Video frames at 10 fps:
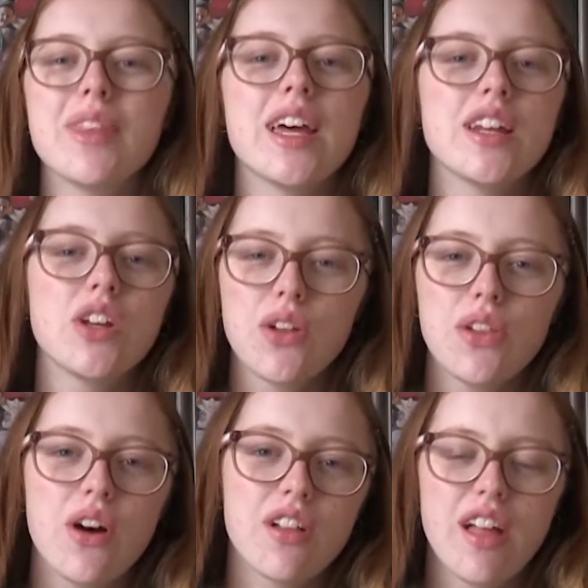then your
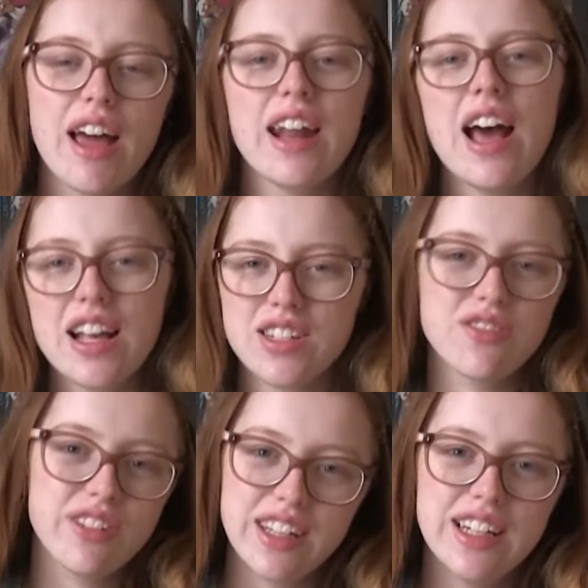logline hasn't
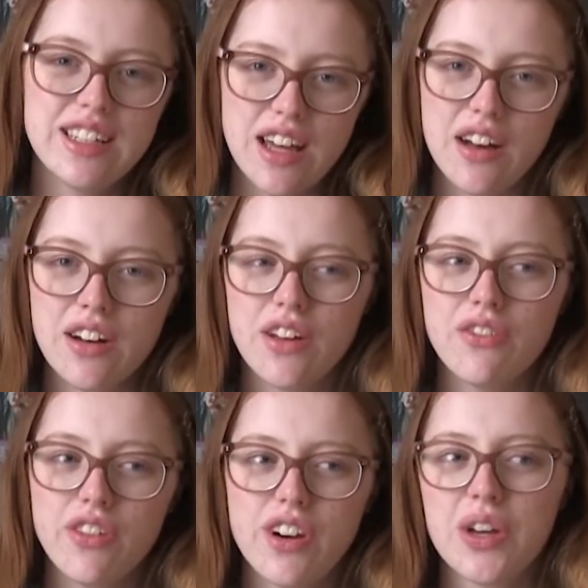really done a
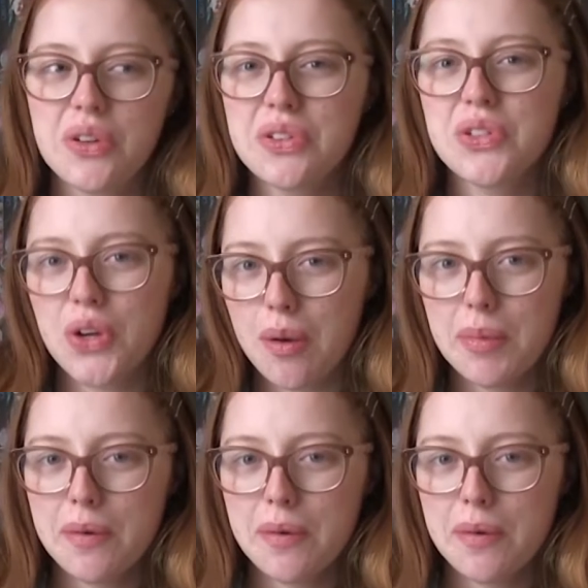very good job.